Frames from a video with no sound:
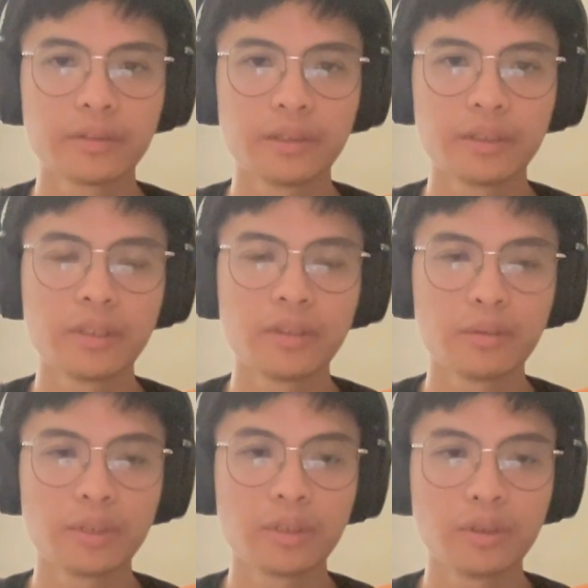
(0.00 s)
I really don't
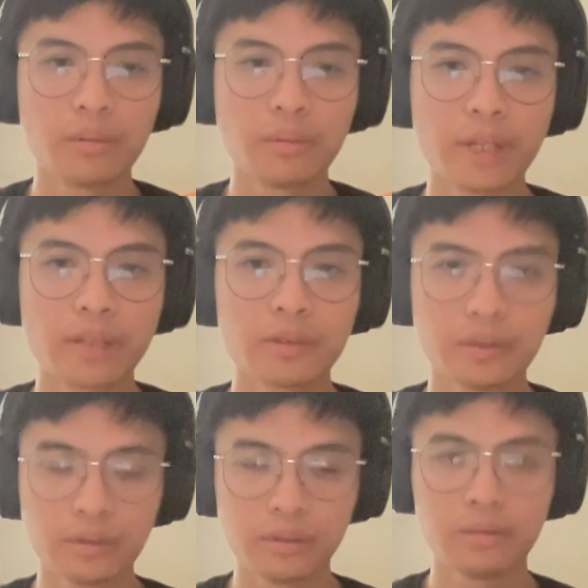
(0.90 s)
want to go back
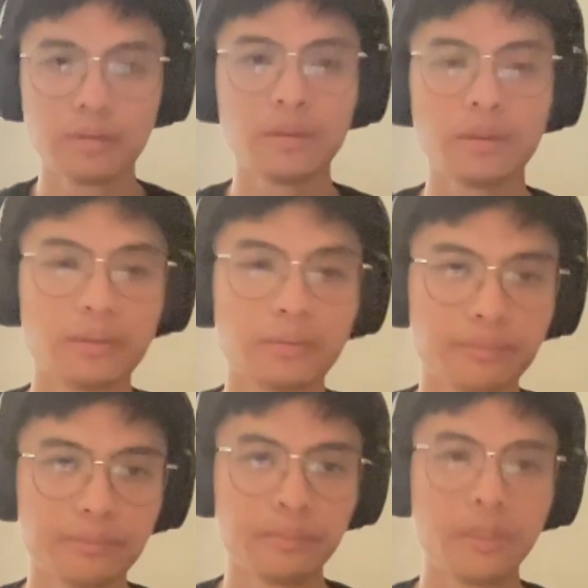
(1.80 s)
to
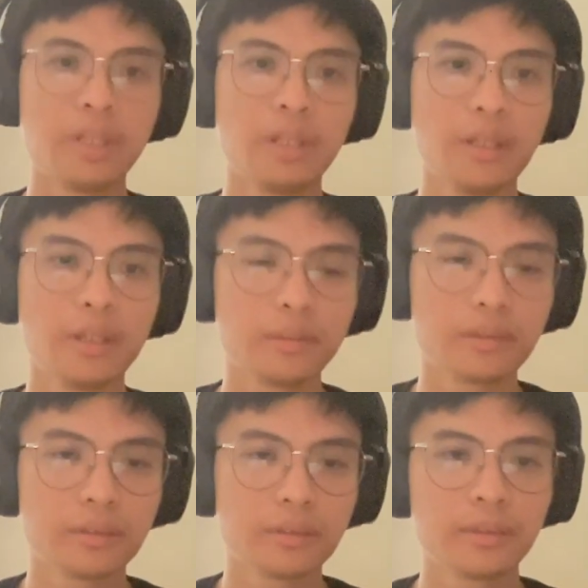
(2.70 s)
Manila
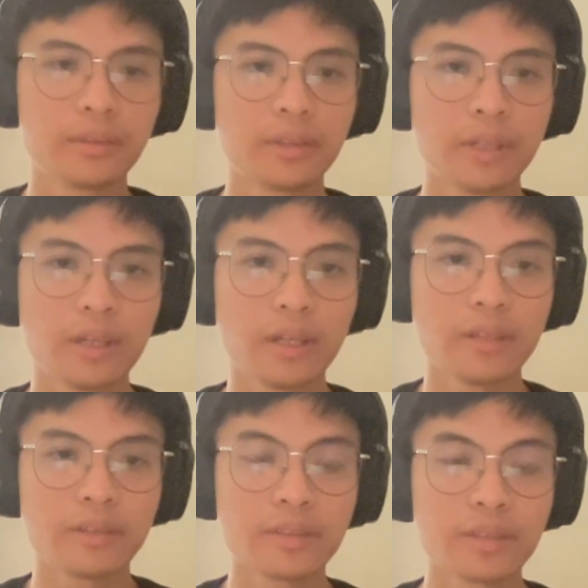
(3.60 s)

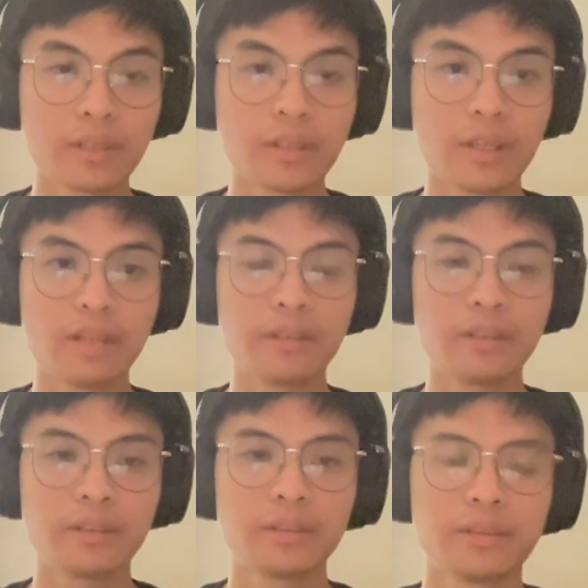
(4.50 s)
and start there